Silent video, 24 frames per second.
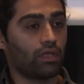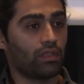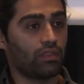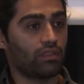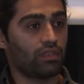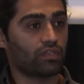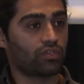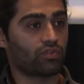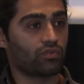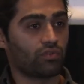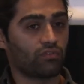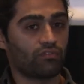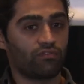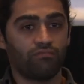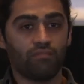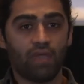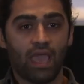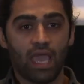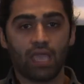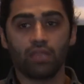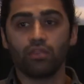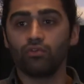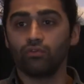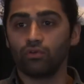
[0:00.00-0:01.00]
the sort of
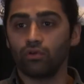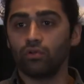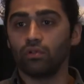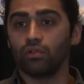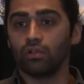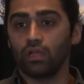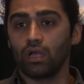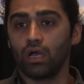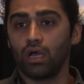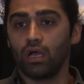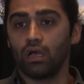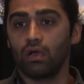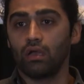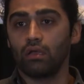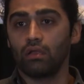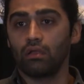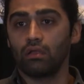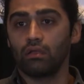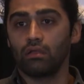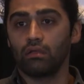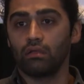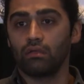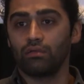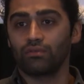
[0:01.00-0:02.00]
manual
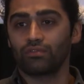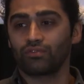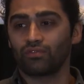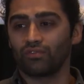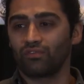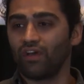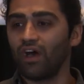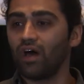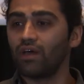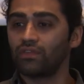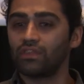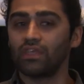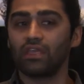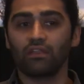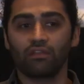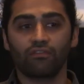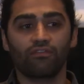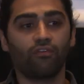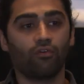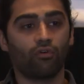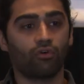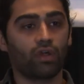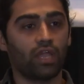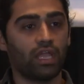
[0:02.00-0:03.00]
sort of hunting
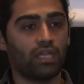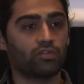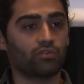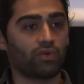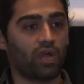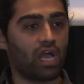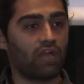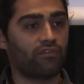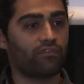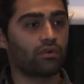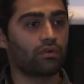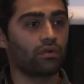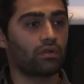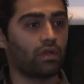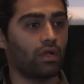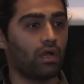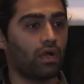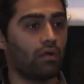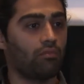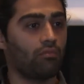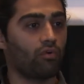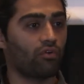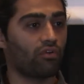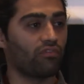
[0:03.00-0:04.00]
for a driver
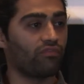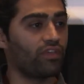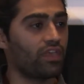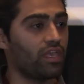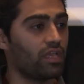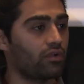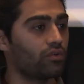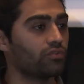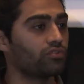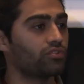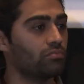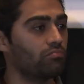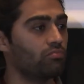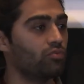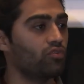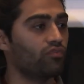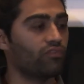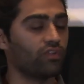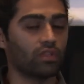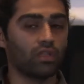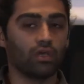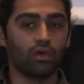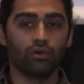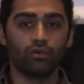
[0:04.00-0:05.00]
or a vehicle to
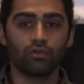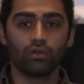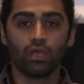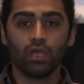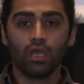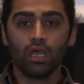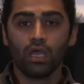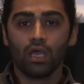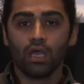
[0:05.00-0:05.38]
move a load,